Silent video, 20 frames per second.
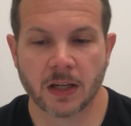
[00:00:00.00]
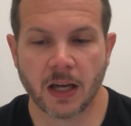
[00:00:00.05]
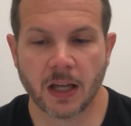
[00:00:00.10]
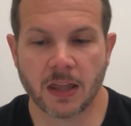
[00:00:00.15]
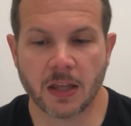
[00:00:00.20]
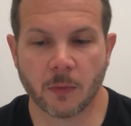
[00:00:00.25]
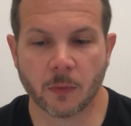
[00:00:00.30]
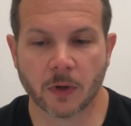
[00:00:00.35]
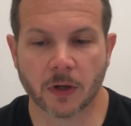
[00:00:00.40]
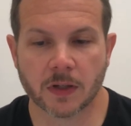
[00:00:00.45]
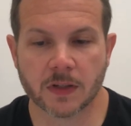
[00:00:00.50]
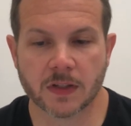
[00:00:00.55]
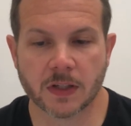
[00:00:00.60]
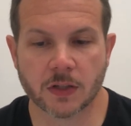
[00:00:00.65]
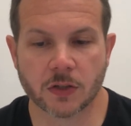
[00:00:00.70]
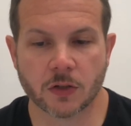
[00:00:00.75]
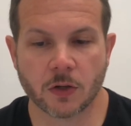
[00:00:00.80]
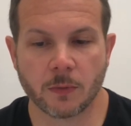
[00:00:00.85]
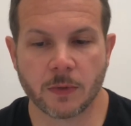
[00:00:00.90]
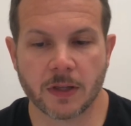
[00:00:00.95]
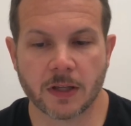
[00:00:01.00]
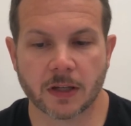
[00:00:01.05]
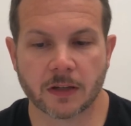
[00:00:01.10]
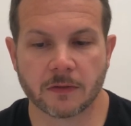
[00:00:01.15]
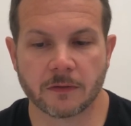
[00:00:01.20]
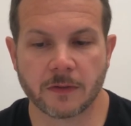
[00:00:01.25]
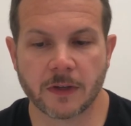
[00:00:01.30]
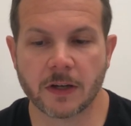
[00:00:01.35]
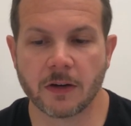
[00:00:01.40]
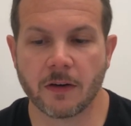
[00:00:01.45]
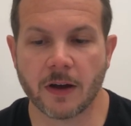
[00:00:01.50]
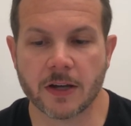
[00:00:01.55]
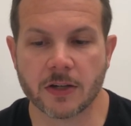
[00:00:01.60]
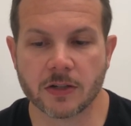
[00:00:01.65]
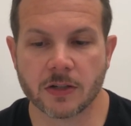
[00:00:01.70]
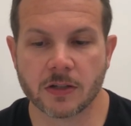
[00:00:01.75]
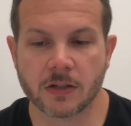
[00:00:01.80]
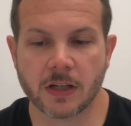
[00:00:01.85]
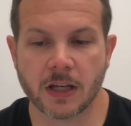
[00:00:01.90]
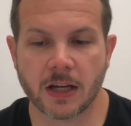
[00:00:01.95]
and then we're going to say show me the
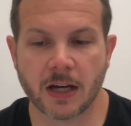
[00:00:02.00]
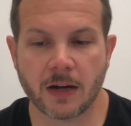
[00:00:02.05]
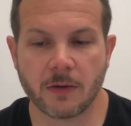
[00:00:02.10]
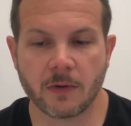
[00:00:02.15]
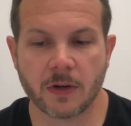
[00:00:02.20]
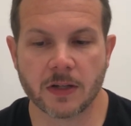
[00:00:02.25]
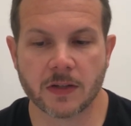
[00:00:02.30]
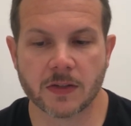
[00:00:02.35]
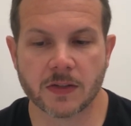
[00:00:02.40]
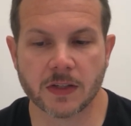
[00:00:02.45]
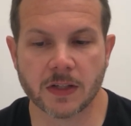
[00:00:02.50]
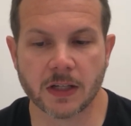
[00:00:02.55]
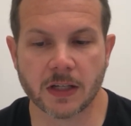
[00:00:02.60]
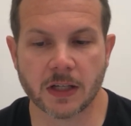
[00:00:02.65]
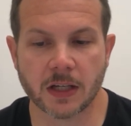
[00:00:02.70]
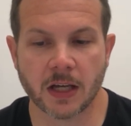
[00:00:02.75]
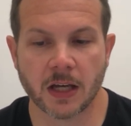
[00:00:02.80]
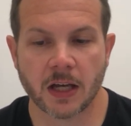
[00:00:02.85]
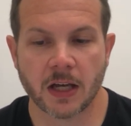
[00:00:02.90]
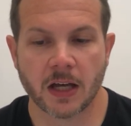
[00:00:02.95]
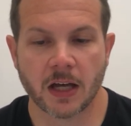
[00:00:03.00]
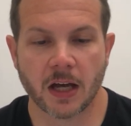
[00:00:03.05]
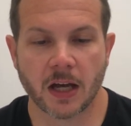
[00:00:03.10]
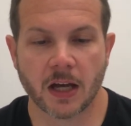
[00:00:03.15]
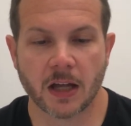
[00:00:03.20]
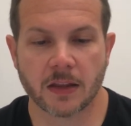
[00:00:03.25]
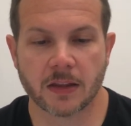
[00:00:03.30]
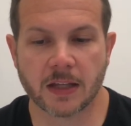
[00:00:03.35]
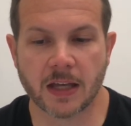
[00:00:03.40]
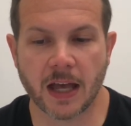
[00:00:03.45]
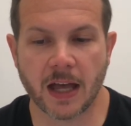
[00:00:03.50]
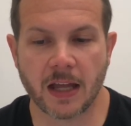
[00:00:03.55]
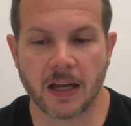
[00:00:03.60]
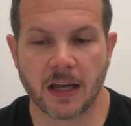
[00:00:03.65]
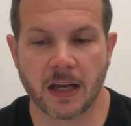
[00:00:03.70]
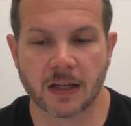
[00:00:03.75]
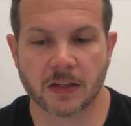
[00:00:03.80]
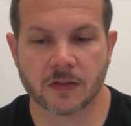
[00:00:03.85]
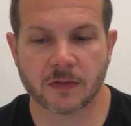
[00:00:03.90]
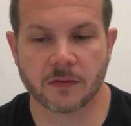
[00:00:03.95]
configuration, and I want to see the
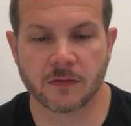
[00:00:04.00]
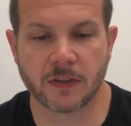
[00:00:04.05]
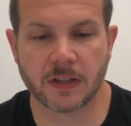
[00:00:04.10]
NX